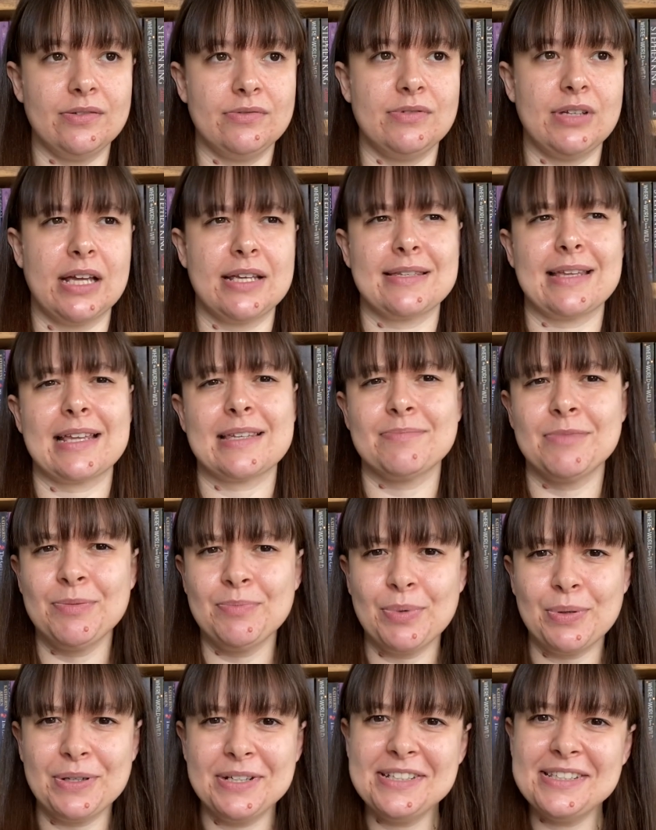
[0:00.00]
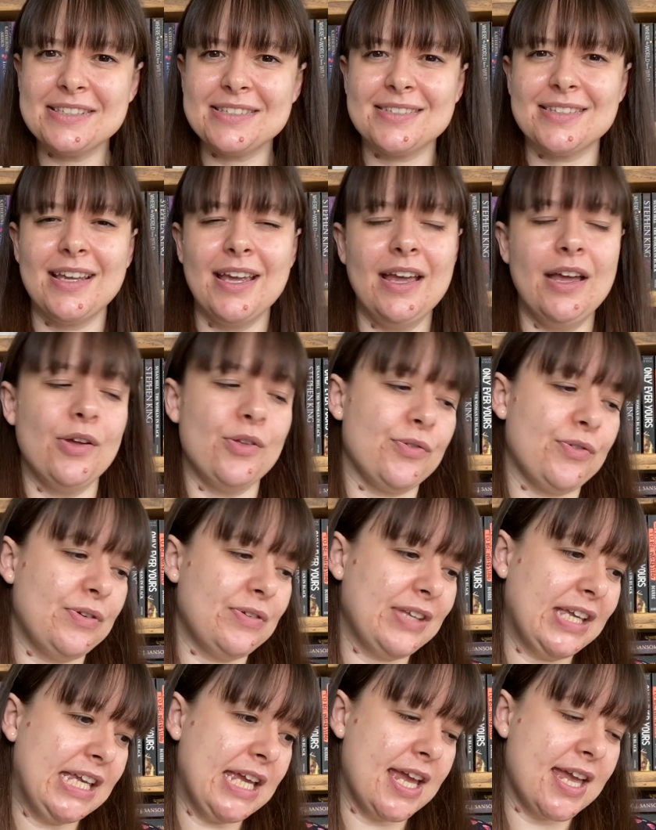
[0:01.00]
assessment points through
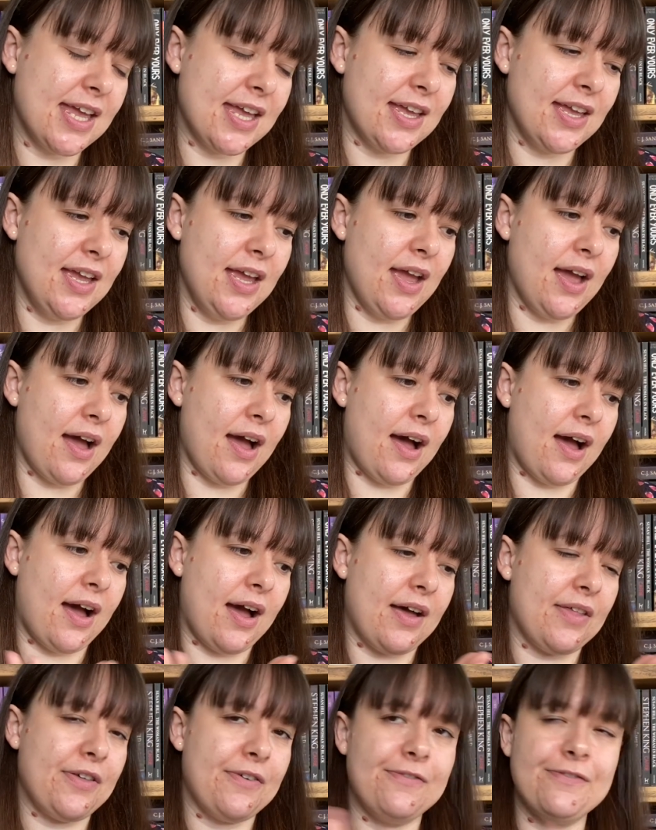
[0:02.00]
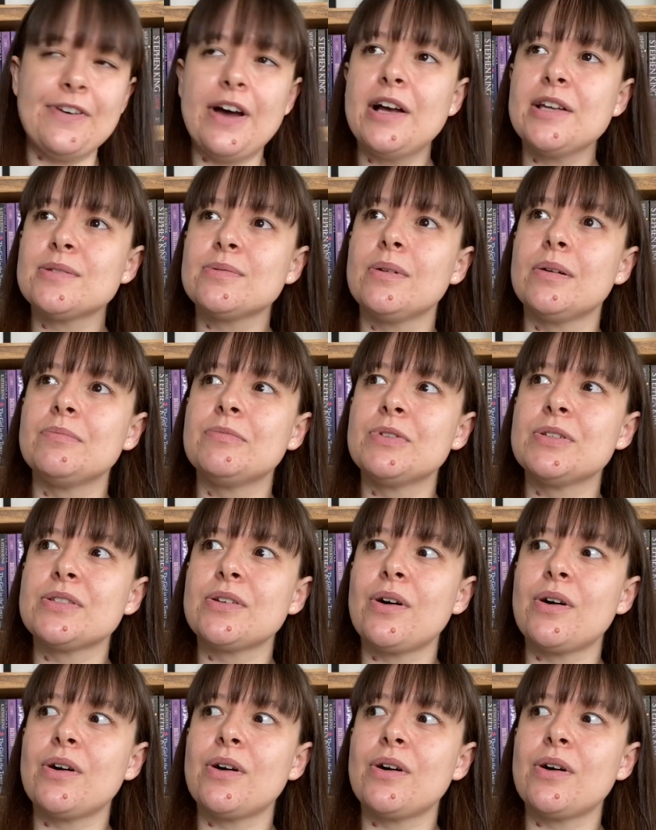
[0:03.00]
the year. The first one was